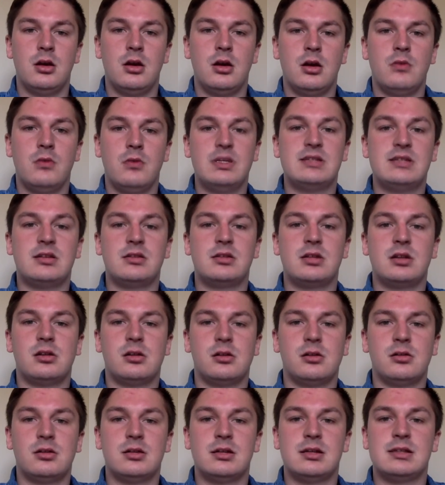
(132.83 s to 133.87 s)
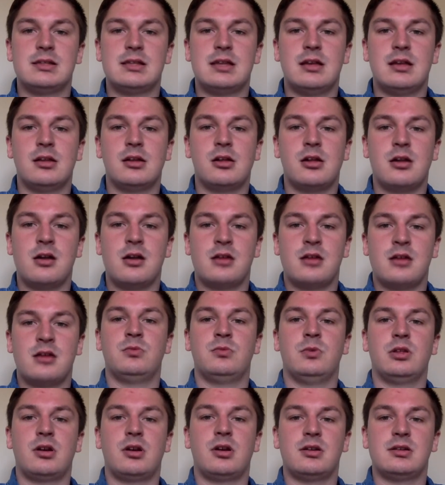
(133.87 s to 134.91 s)
We start to learn this in the classroom
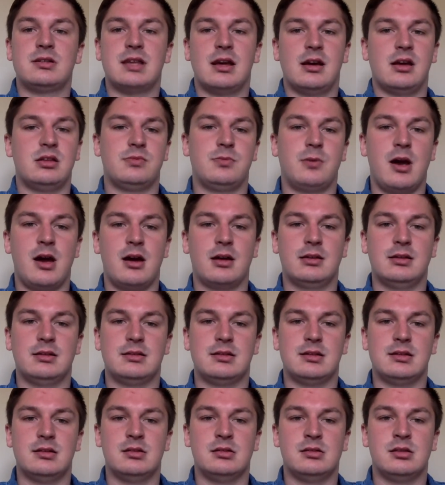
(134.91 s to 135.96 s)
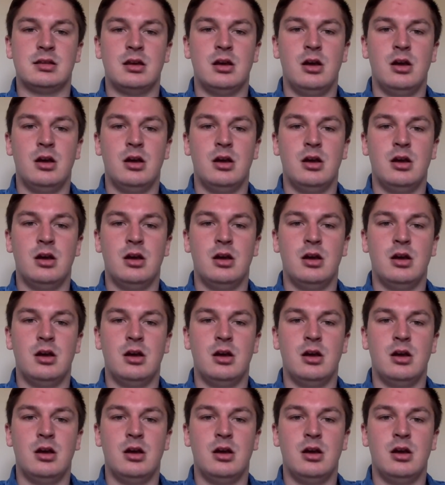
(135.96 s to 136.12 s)
with our science practices.